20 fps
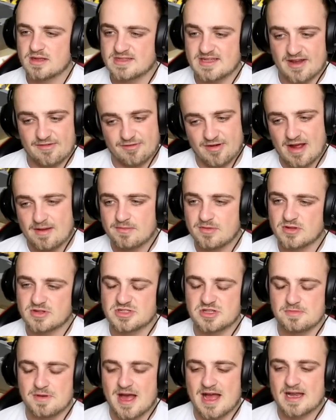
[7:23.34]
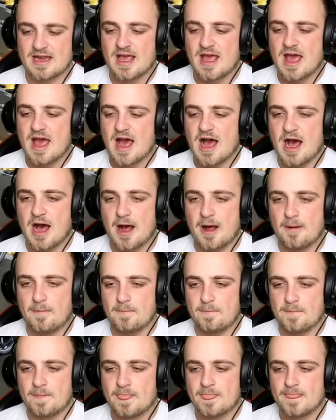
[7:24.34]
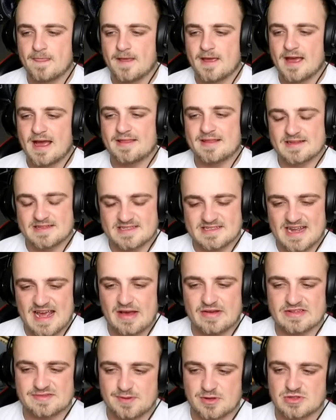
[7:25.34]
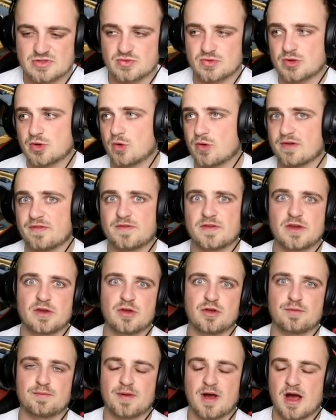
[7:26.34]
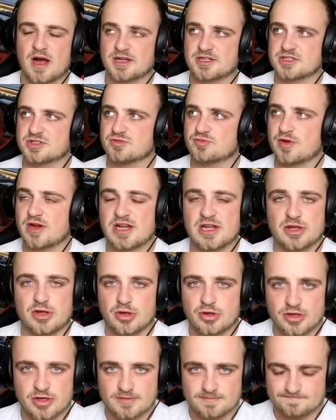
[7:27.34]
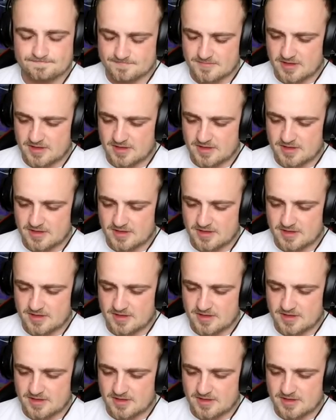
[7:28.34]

Zephram, not too bad. Um, and then today I was supposed to record a few, but I just really couldn't.